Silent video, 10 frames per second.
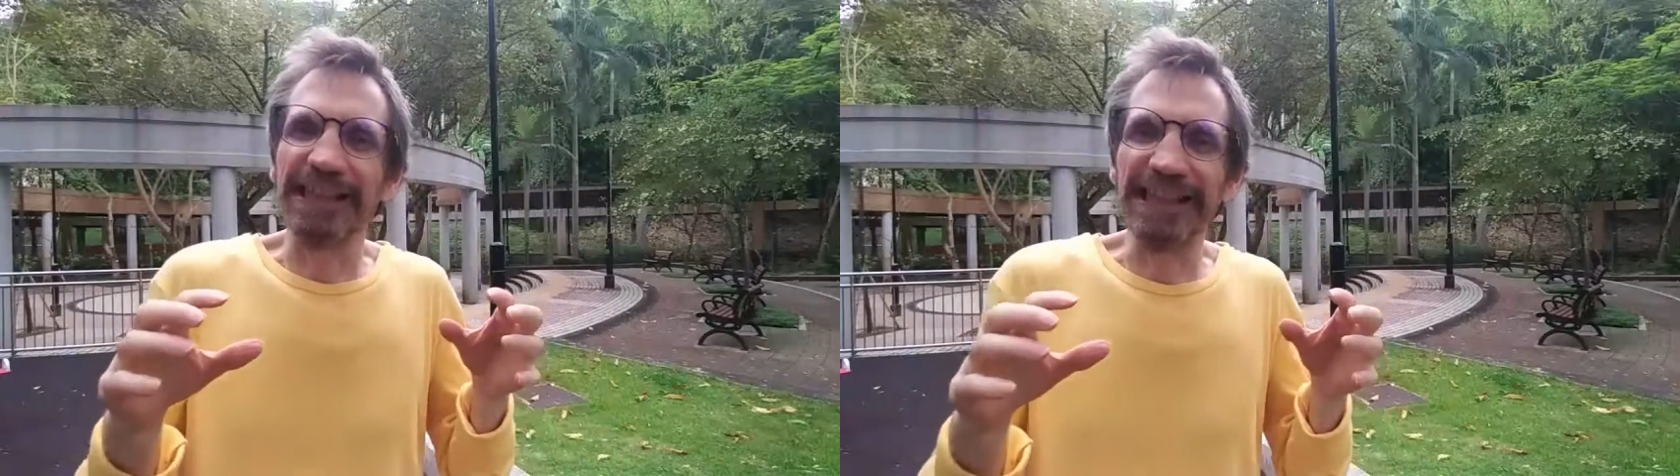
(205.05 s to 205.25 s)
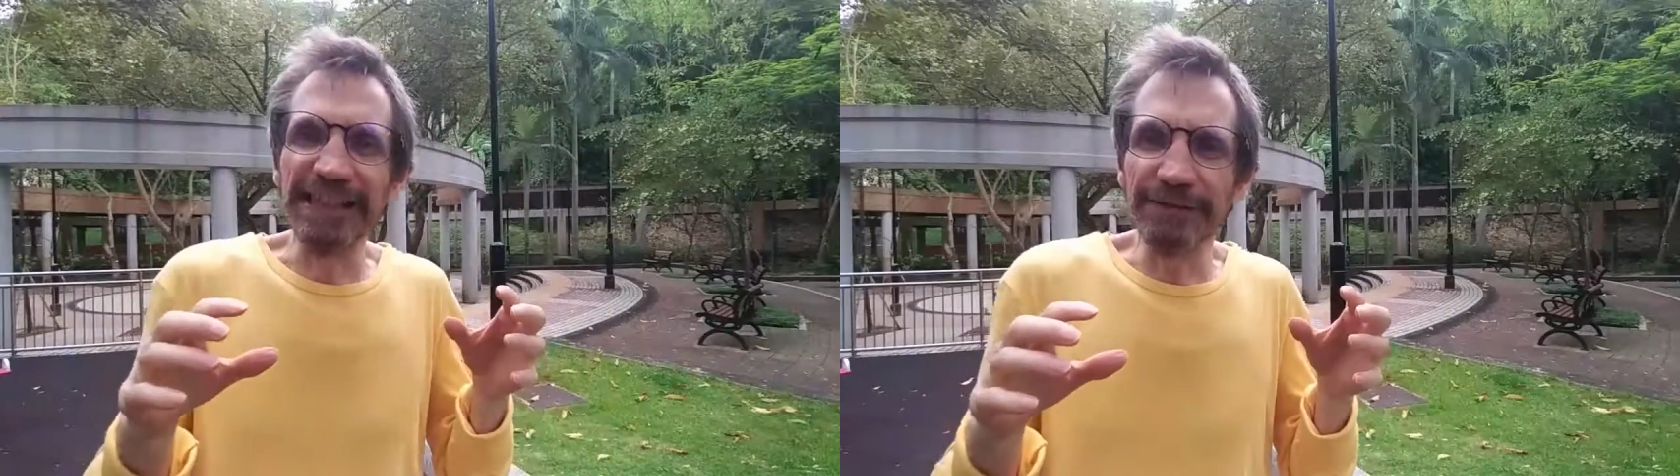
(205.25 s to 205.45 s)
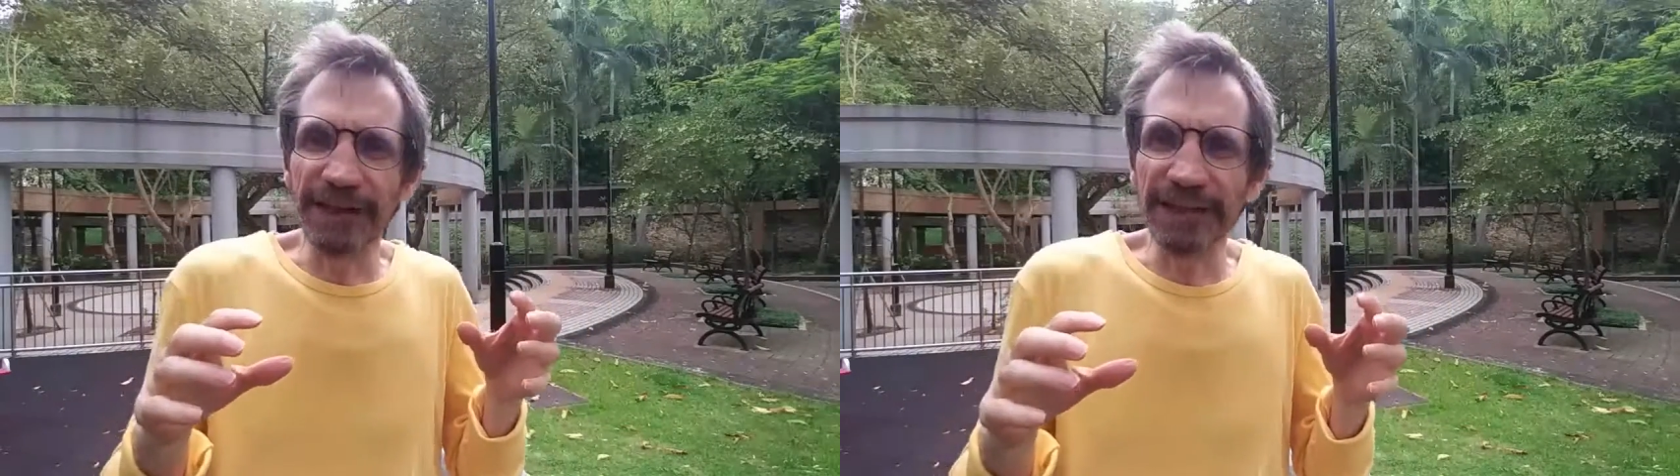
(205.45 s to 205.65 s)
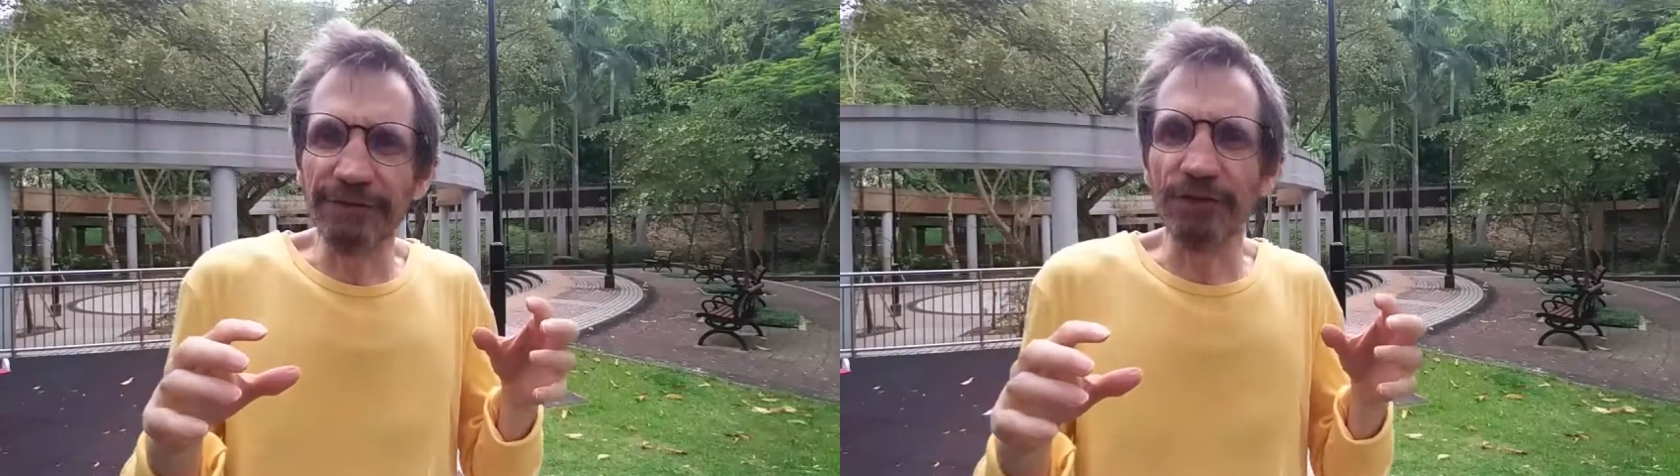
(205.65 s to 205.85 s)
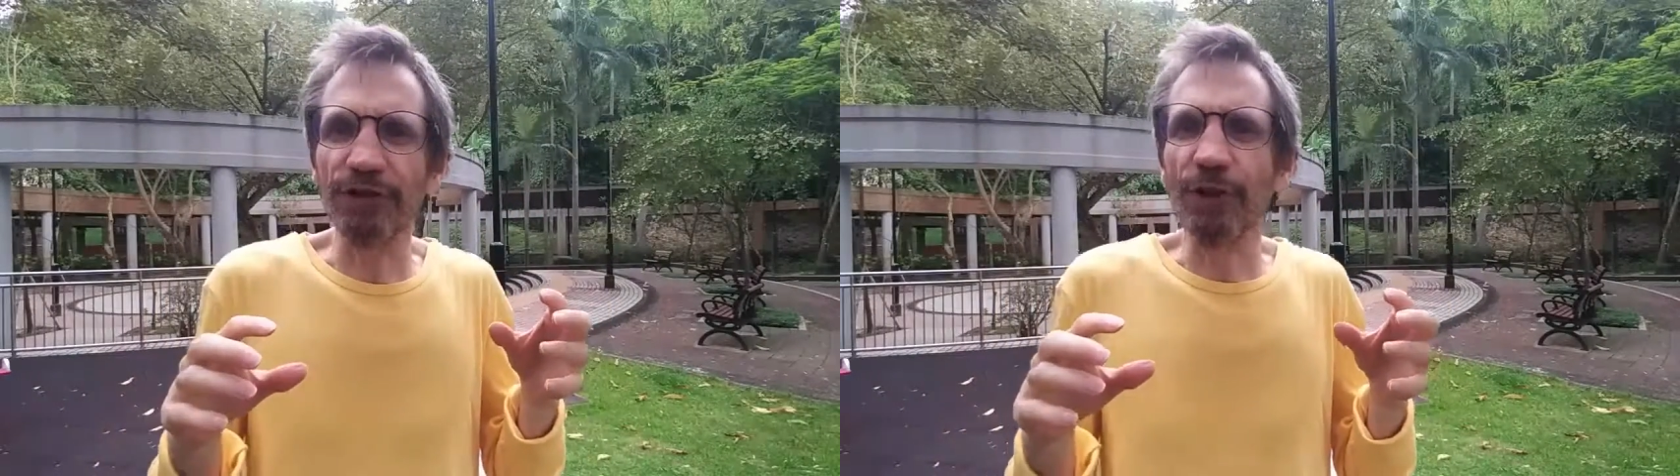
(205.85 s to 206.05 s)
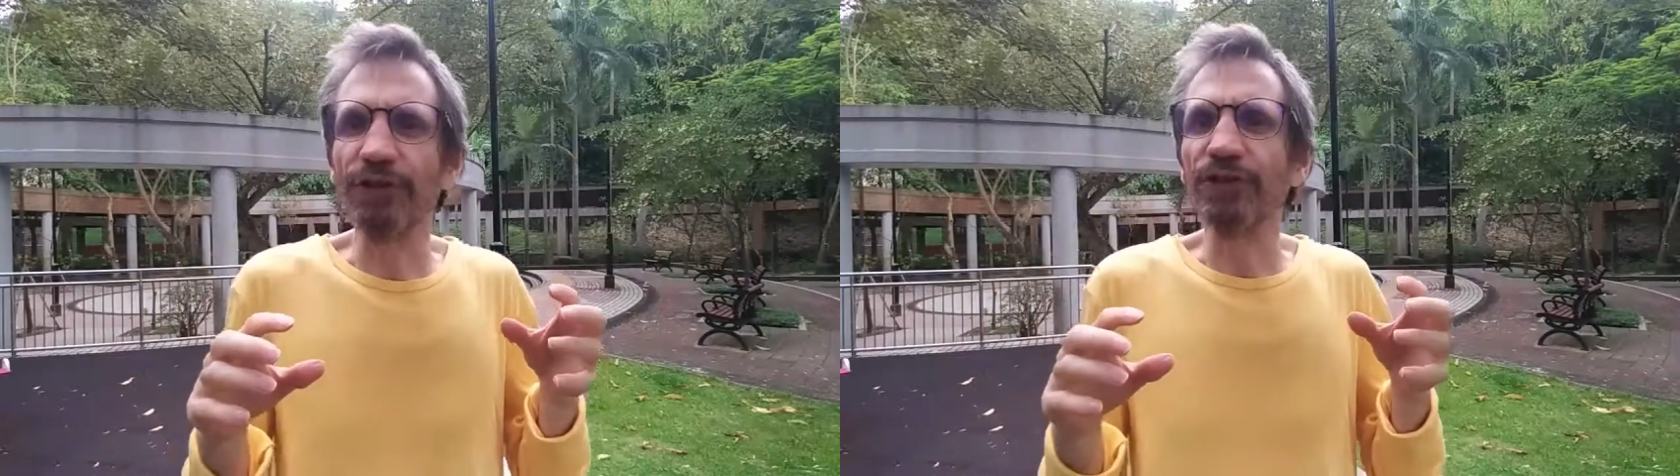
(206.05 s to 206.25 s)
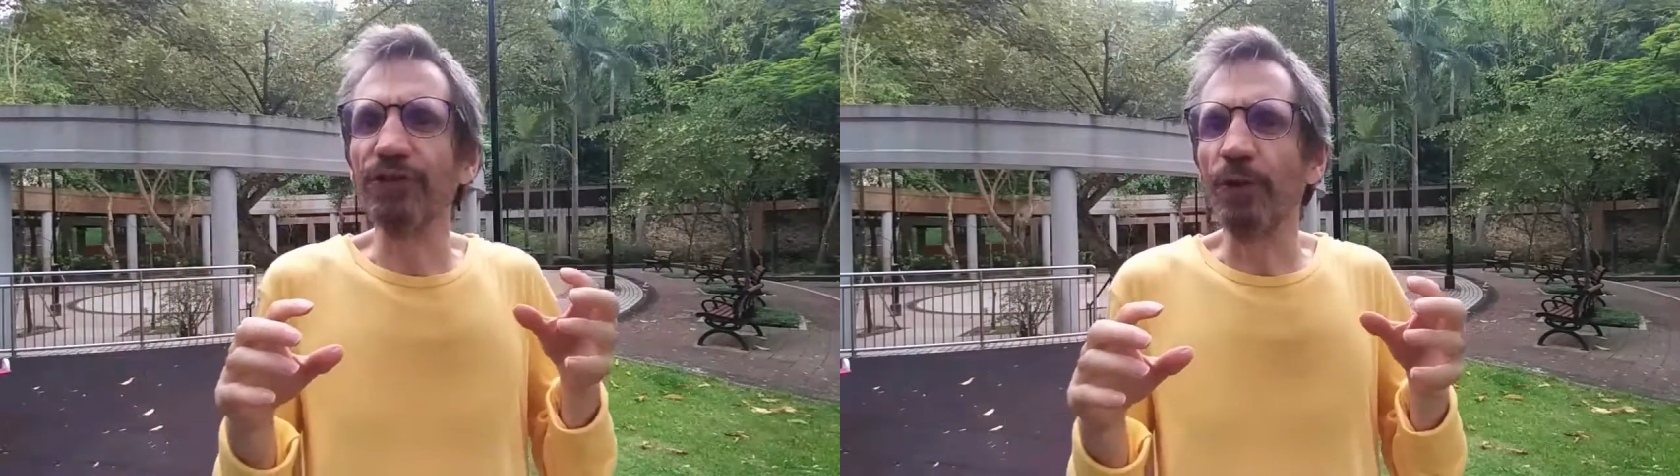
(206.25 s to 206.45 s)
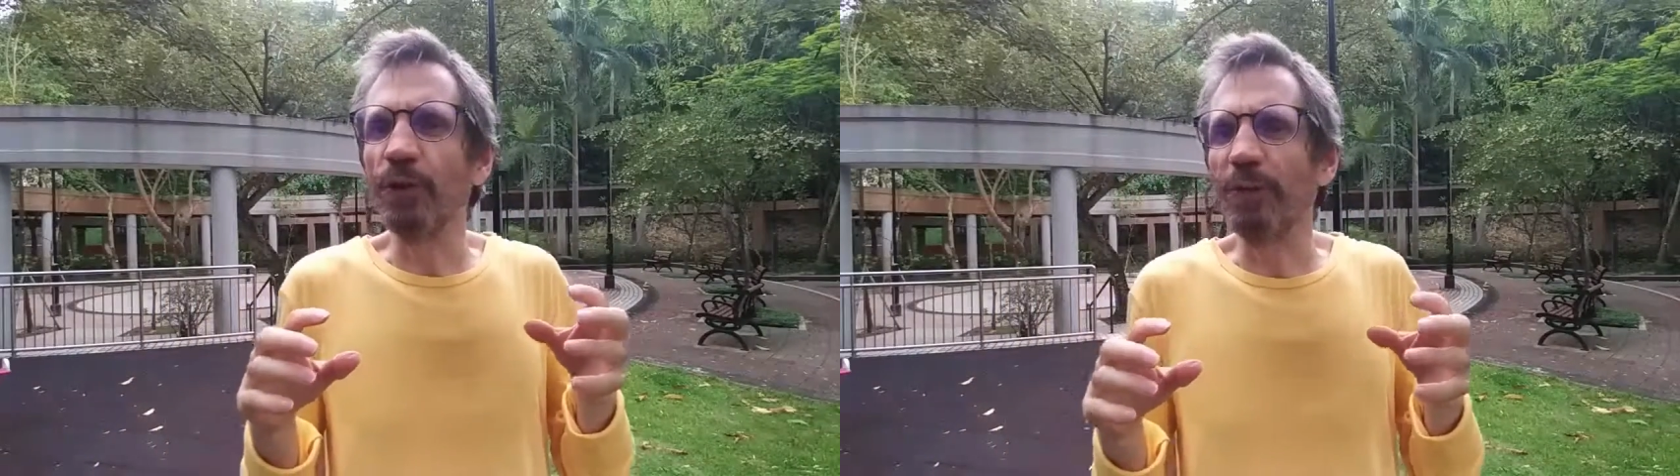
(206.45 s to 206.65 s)
even if you don't
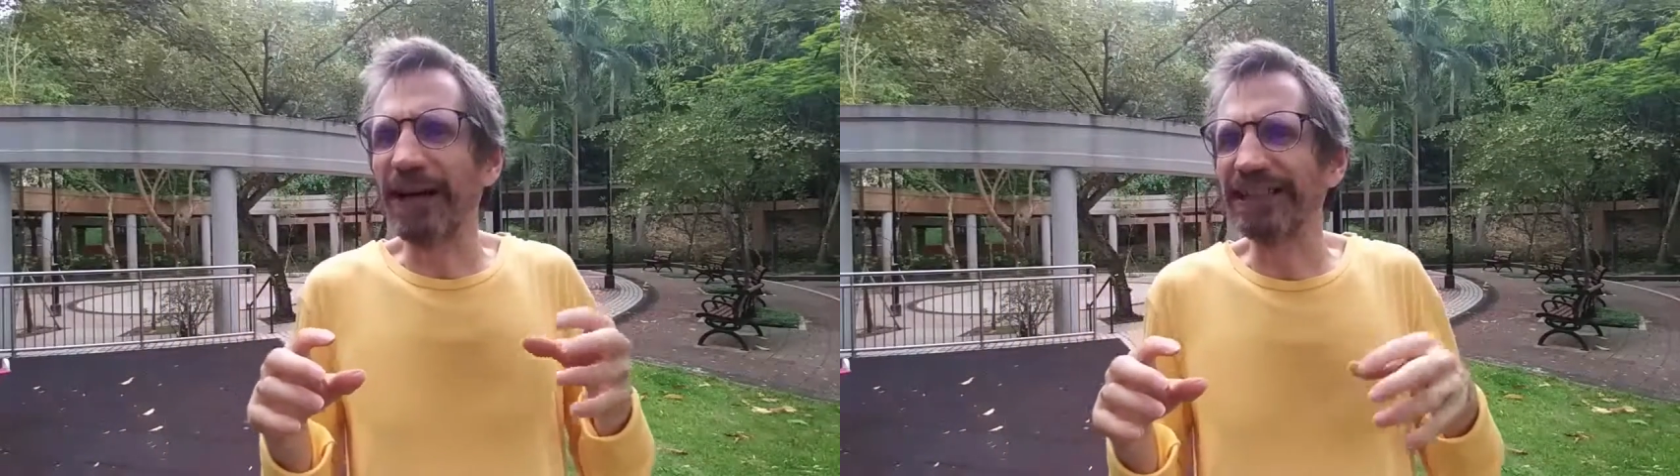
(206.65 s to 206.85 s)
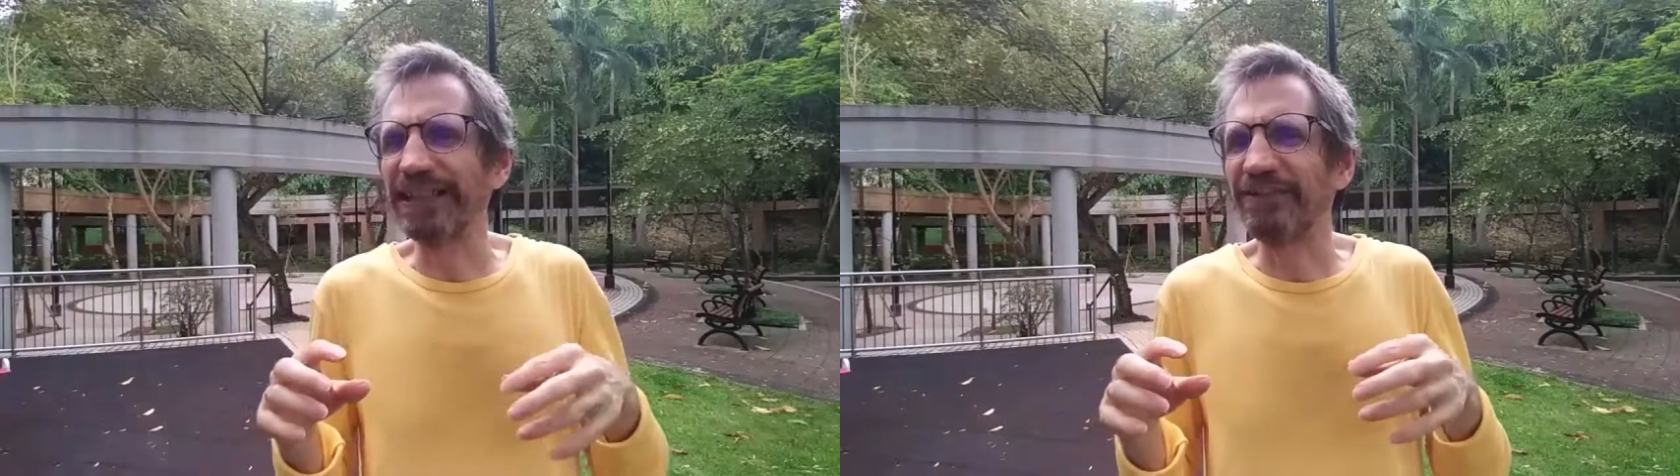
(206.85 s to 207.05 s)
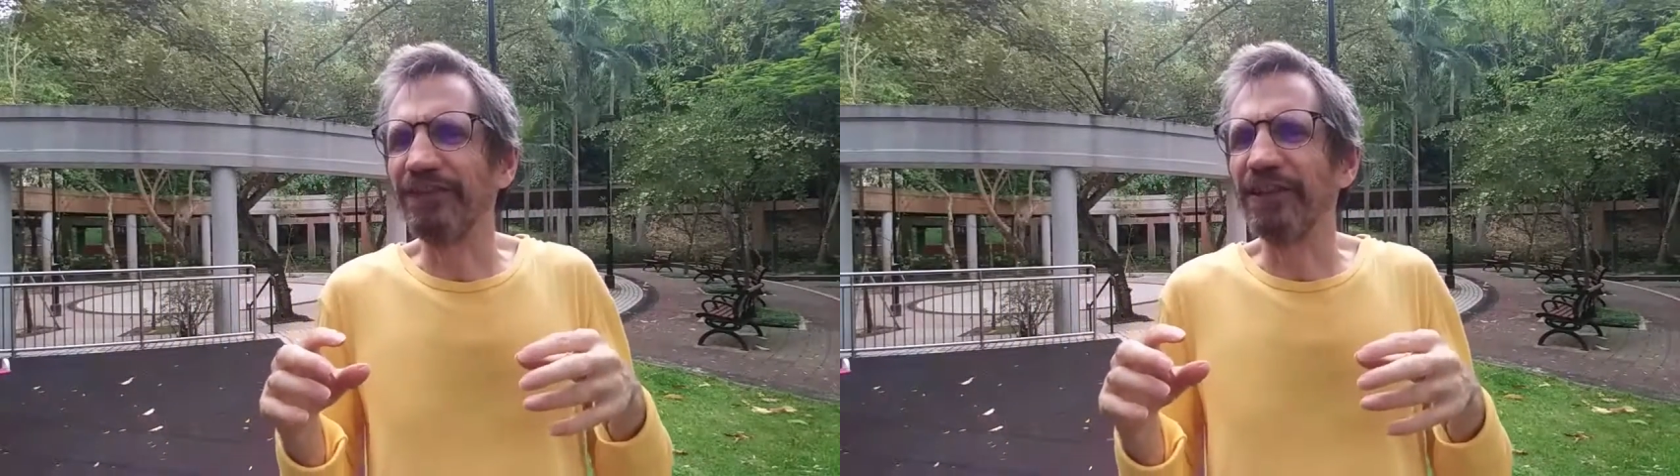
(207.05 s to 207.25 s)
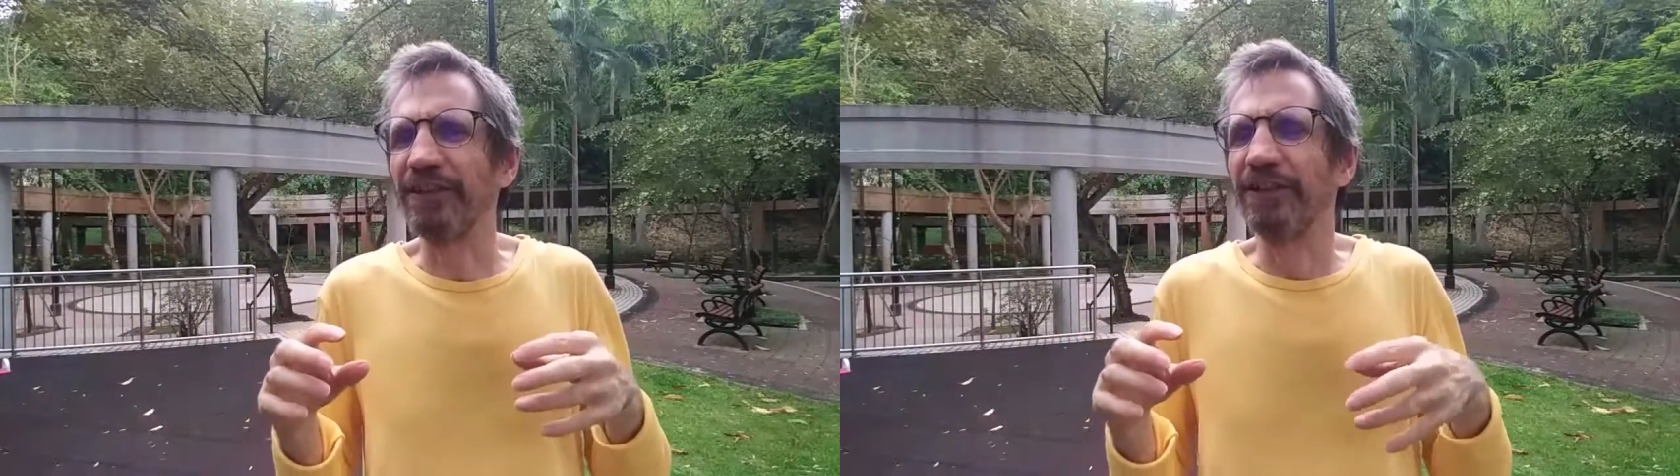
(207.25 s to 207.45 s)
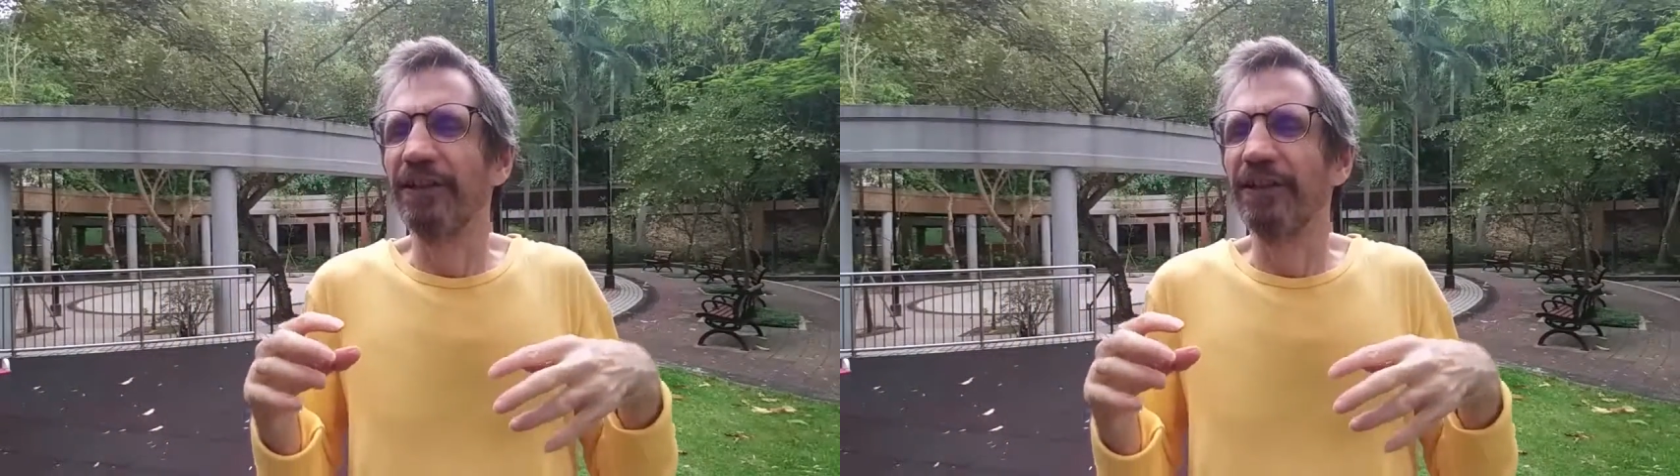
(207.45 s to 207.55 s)
know why it will,